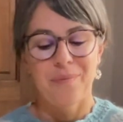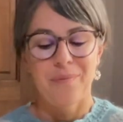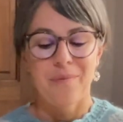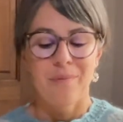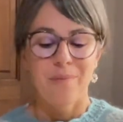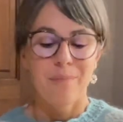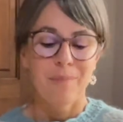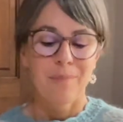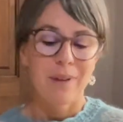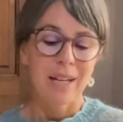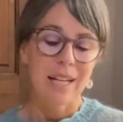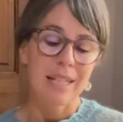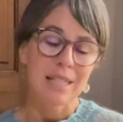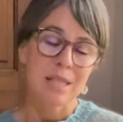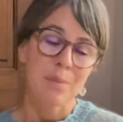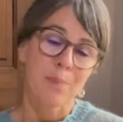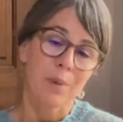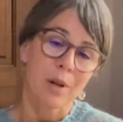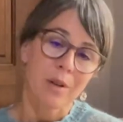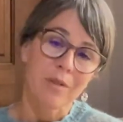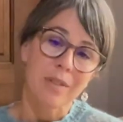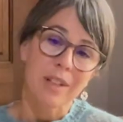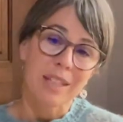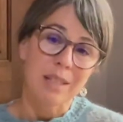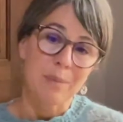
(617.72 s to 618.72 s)
But it's
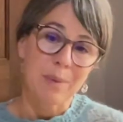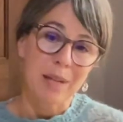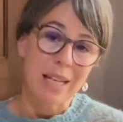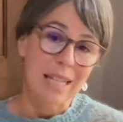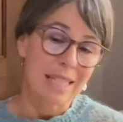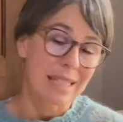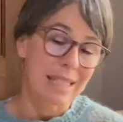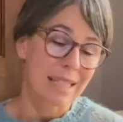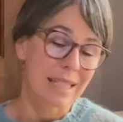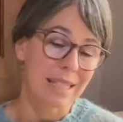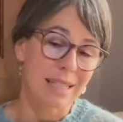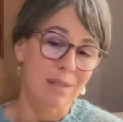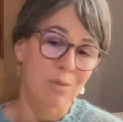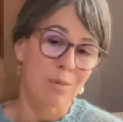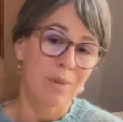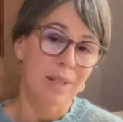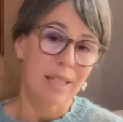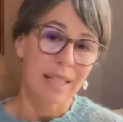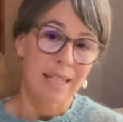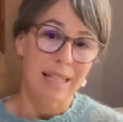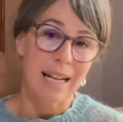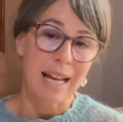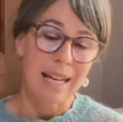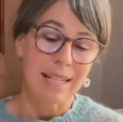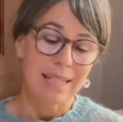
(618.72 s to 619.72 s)
perfect because it's
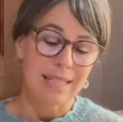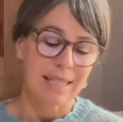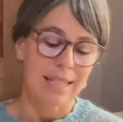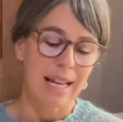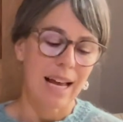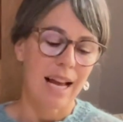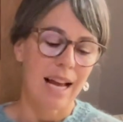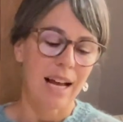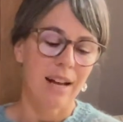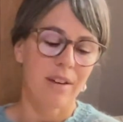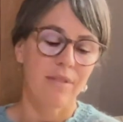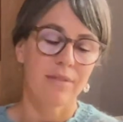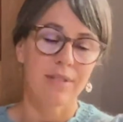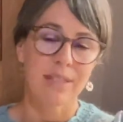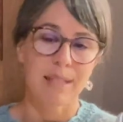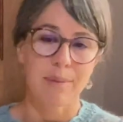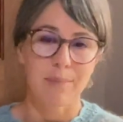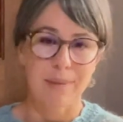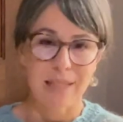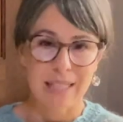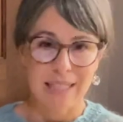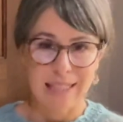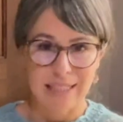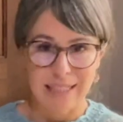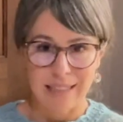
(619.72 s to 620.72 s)
really nice to have
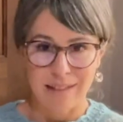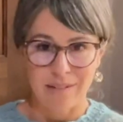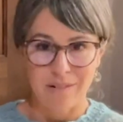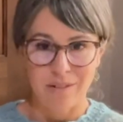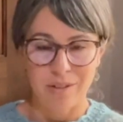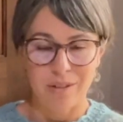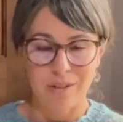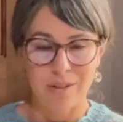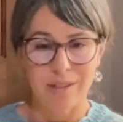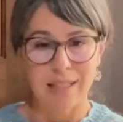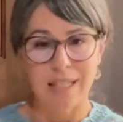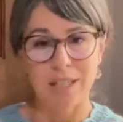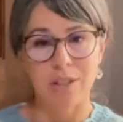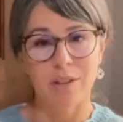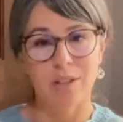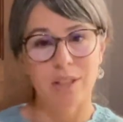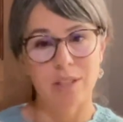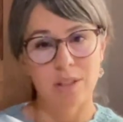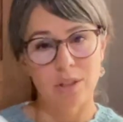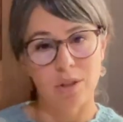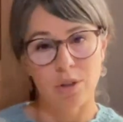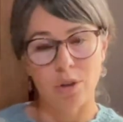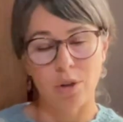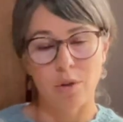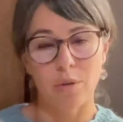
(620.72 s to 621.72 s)
something little that you
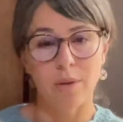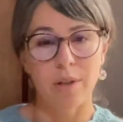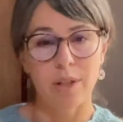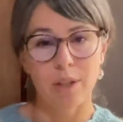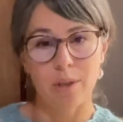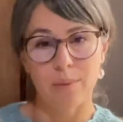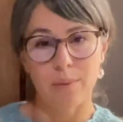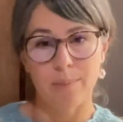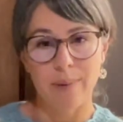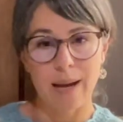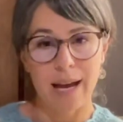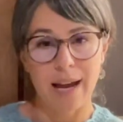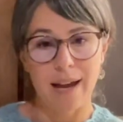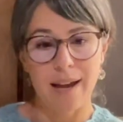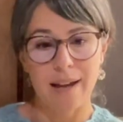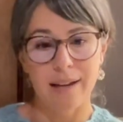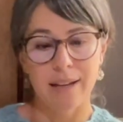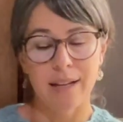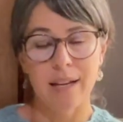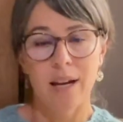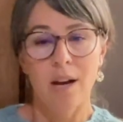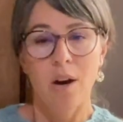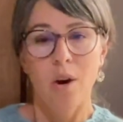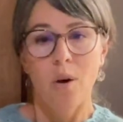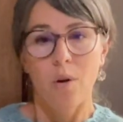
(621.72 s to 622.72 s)
could throw in your bag
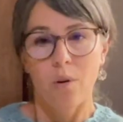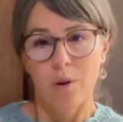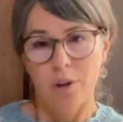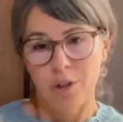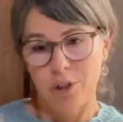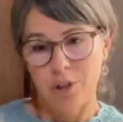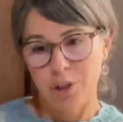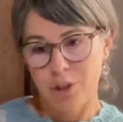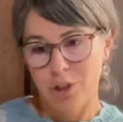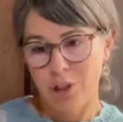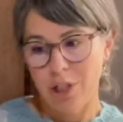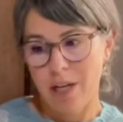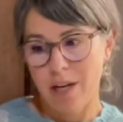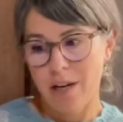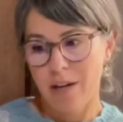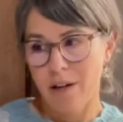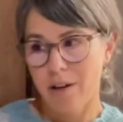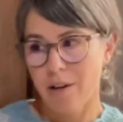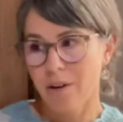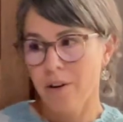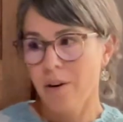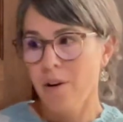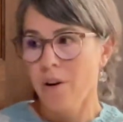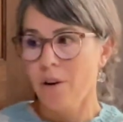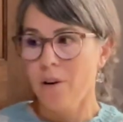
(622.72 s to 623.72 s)
or in your
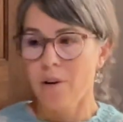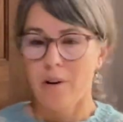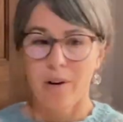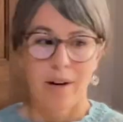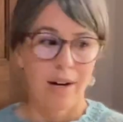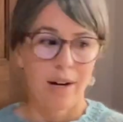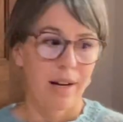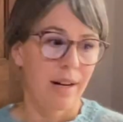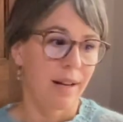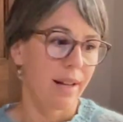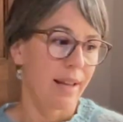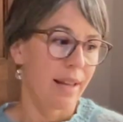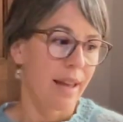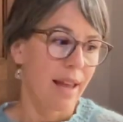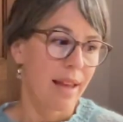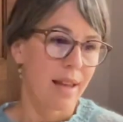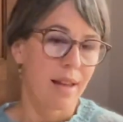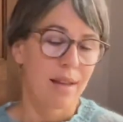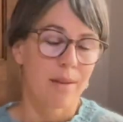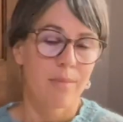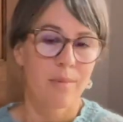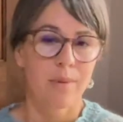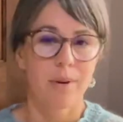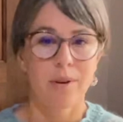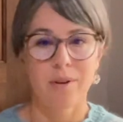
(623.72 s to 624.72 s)
chair or at a
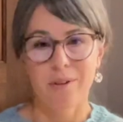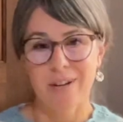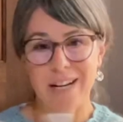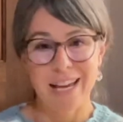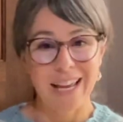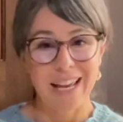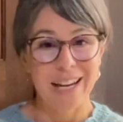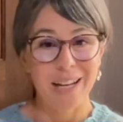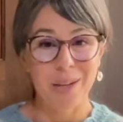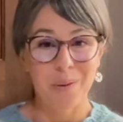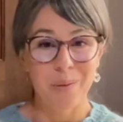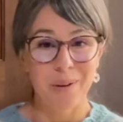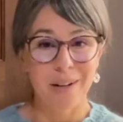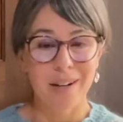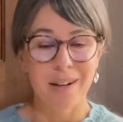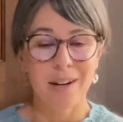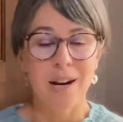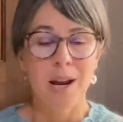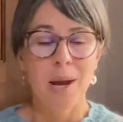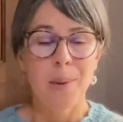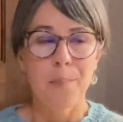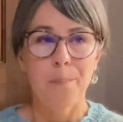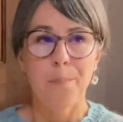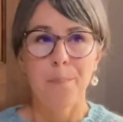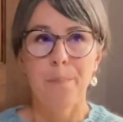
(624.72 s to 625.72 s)
game or anywhere,
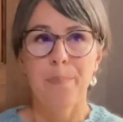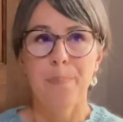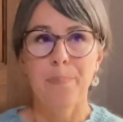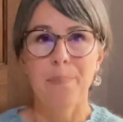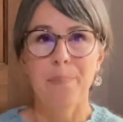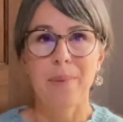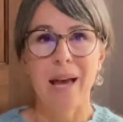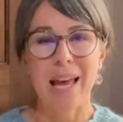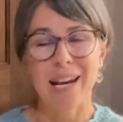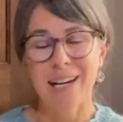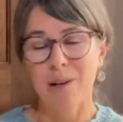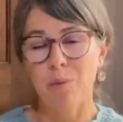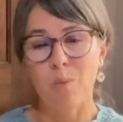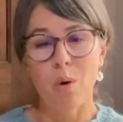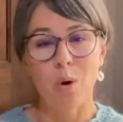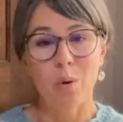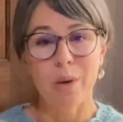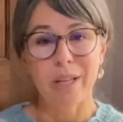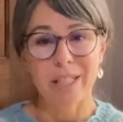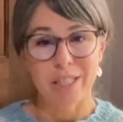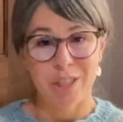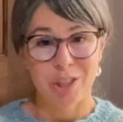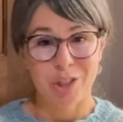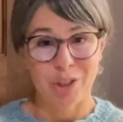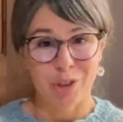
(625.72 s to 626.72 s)
and it won't
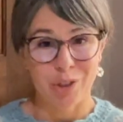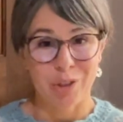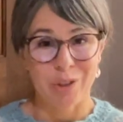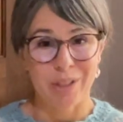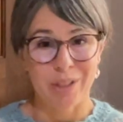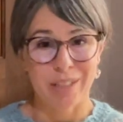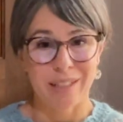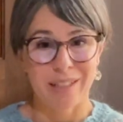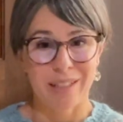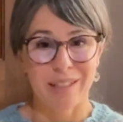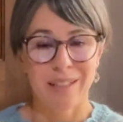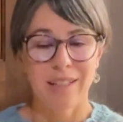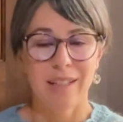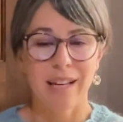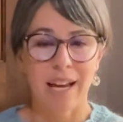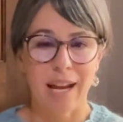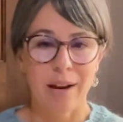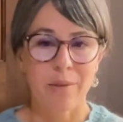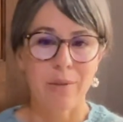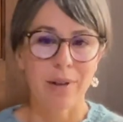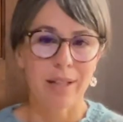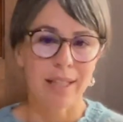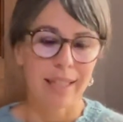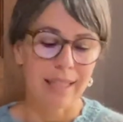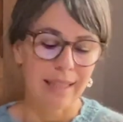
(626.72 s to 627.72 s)
get dirty. I
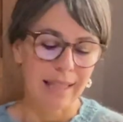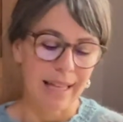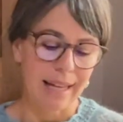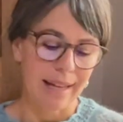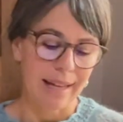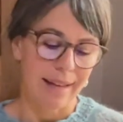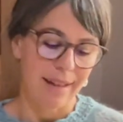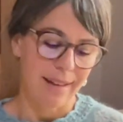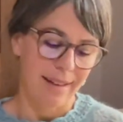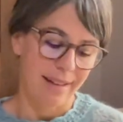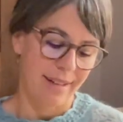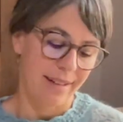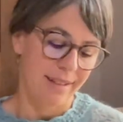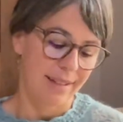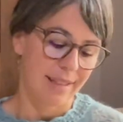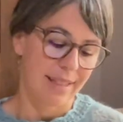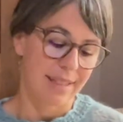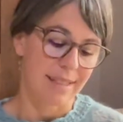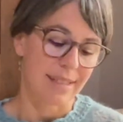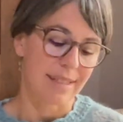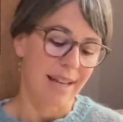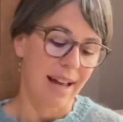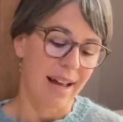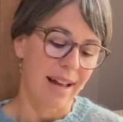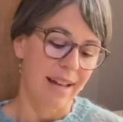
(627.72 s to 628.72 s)
really like the
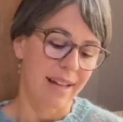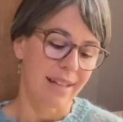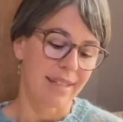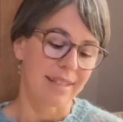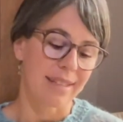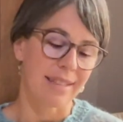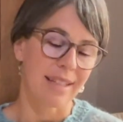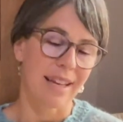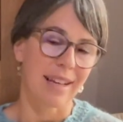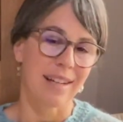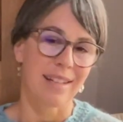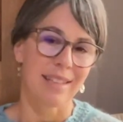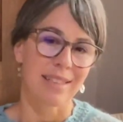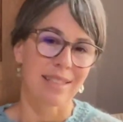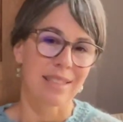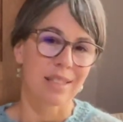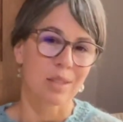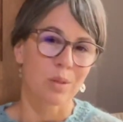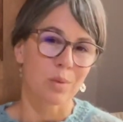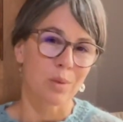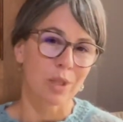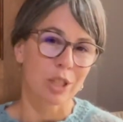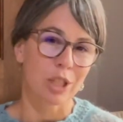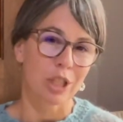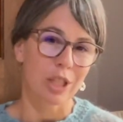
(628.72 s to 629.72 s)
size, and it's
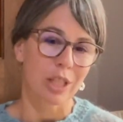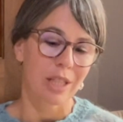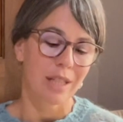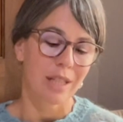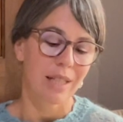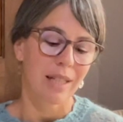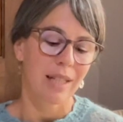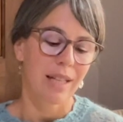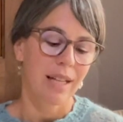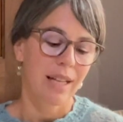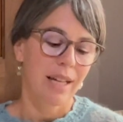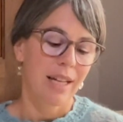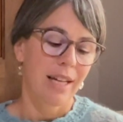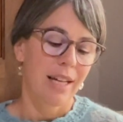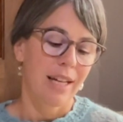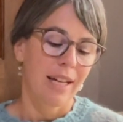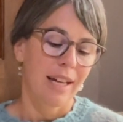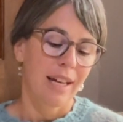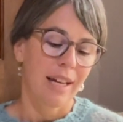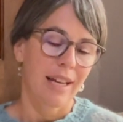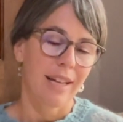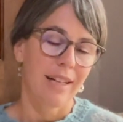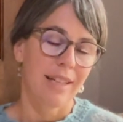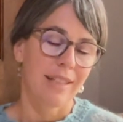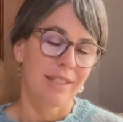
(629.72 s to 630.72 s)
squishy,
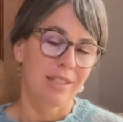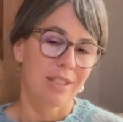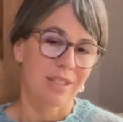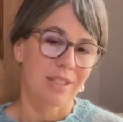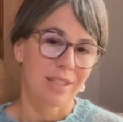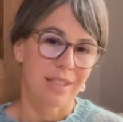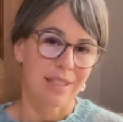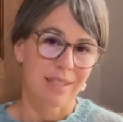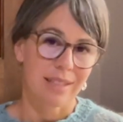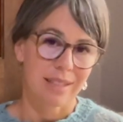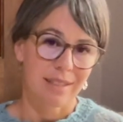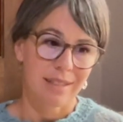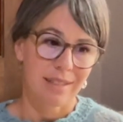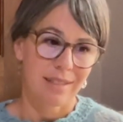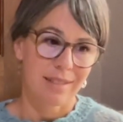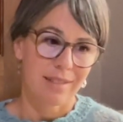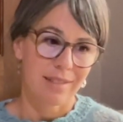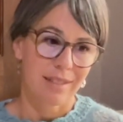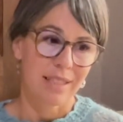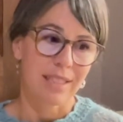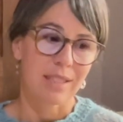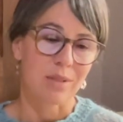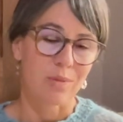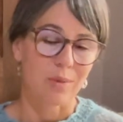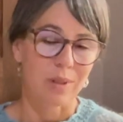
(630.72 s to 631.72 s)
and it just
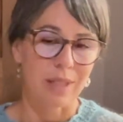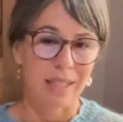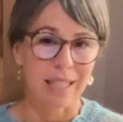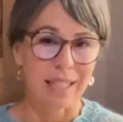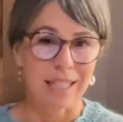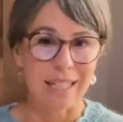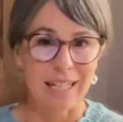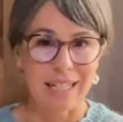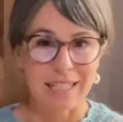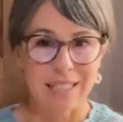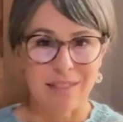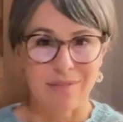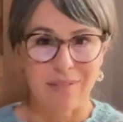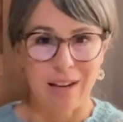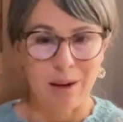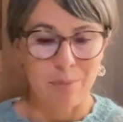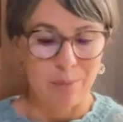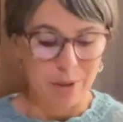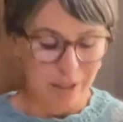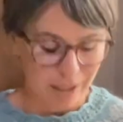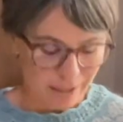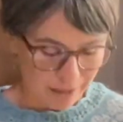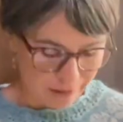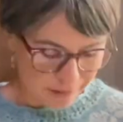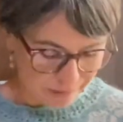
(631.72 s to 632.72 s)
is really nice
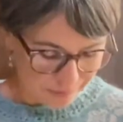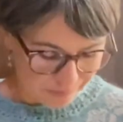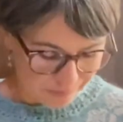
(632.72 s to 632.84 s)
fabric.